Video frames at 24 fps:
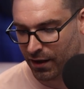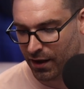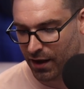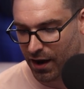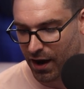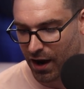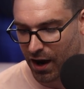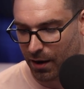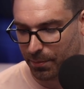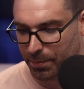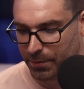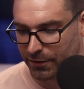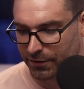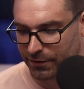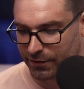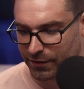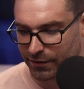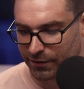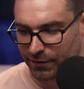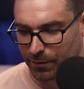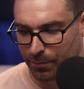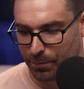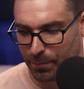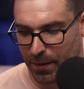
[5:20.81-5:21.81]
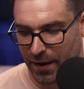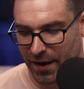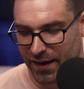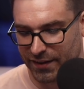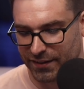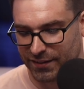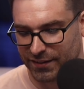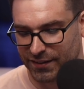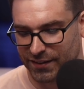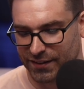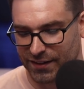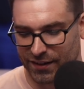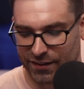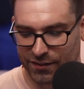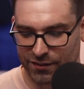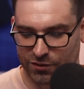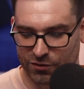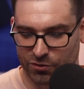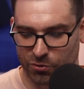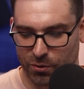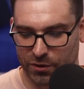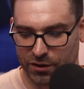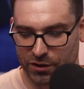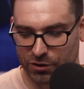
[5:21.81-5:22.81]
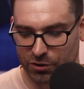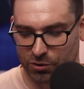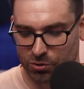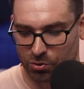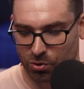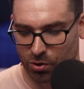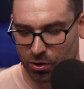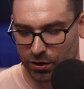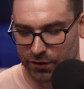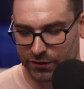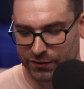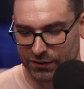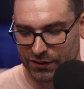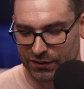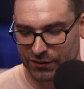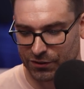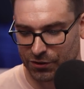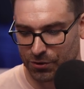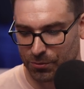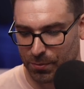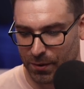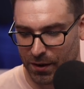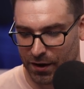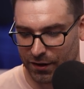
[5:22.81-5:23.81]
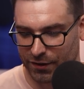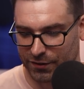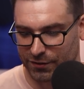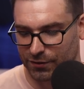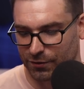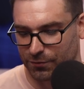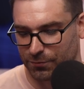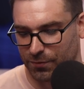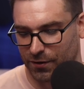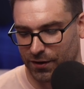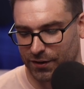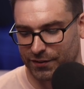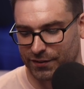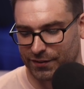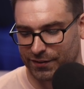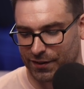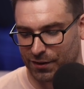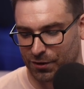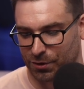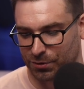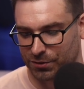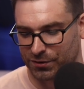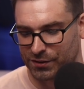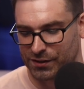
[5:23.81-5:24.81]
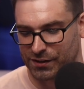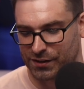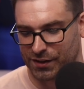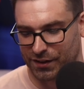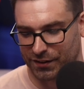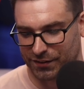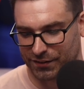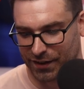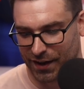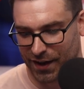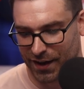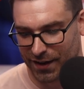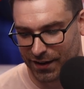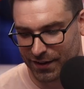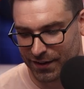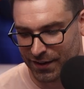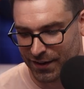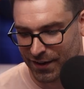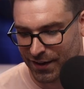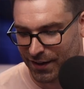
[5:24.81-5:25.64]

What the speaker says: Hoppy sends a pacey in-swinging cross into the box that finds Daryl Dike's head.